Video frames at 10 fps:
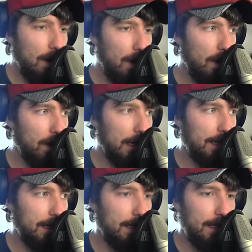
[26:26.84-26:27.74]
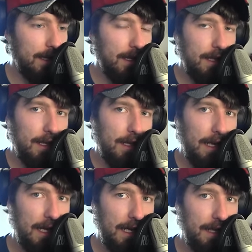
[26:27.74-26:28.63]
Oh,
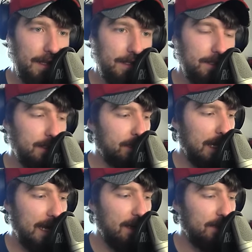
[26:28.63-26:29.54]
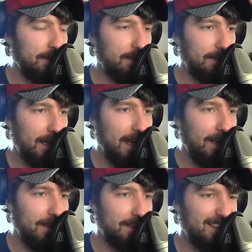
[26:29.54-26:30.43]
this is just chaos. This is
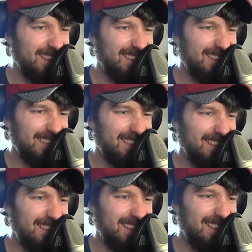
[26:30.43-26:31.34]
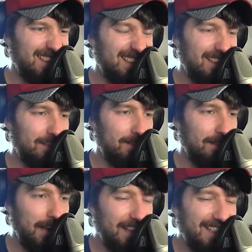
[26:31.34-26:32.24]
chaos.
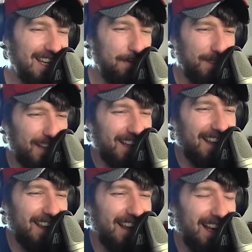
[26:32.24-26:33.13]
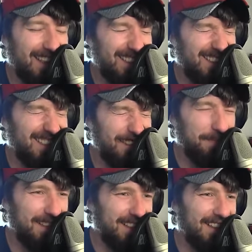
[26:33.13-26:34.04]
I just keep thinking of that
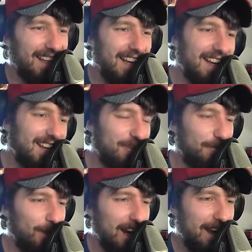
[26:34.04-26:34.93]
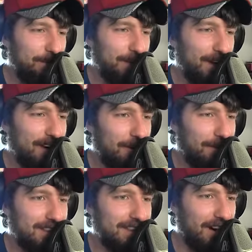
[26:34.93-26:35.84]
stupid cramp.
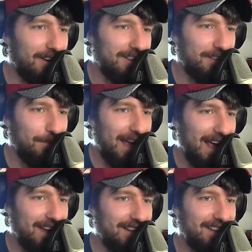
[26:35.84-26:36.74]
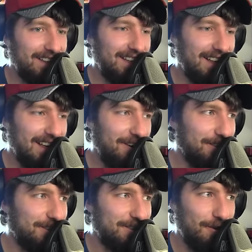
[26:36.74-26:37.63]
Oh, it hurts so bad. It
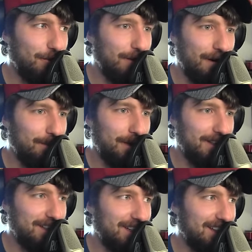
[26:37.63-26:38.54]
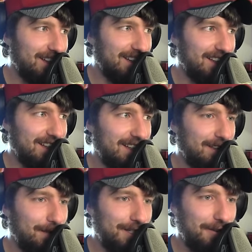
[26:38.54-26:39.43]
hurts so very much.
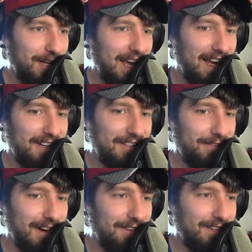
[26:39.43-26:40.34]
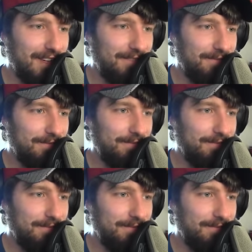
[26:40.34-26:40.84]
But it's okay. I survived it.